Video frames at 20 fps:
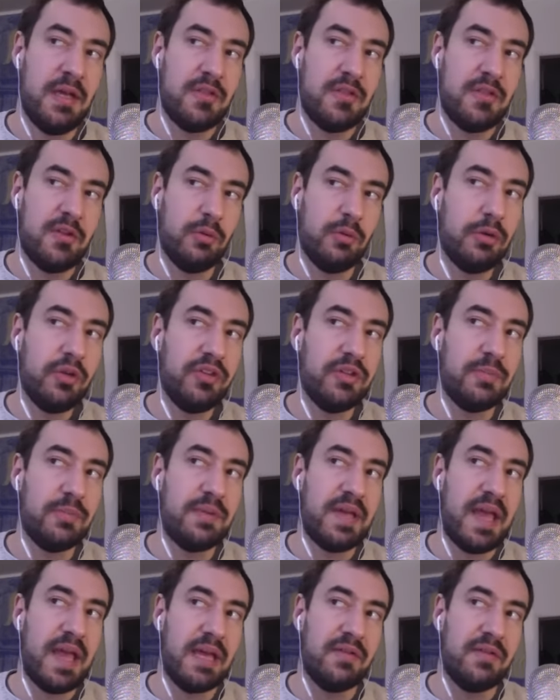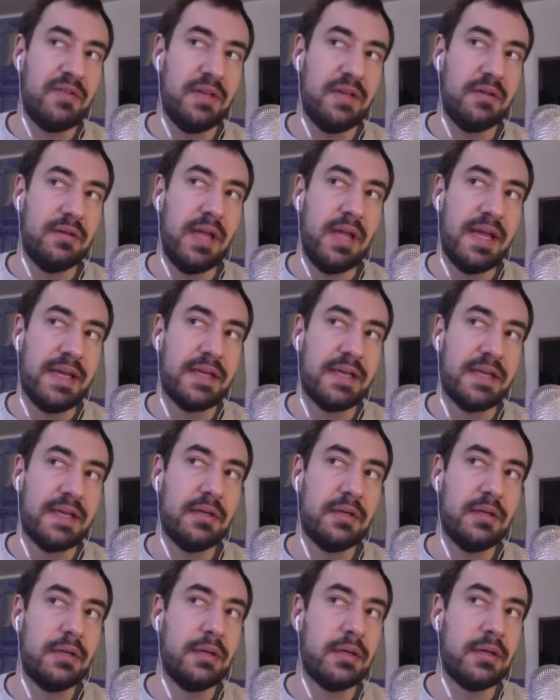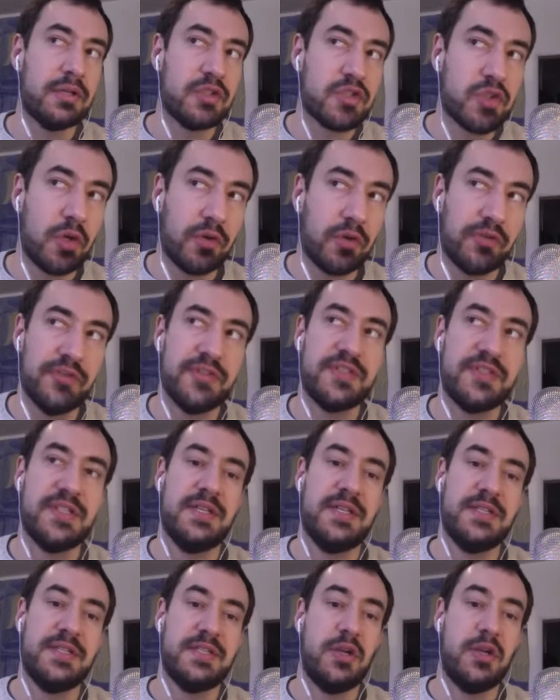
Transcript: they're really behaving like consultancies,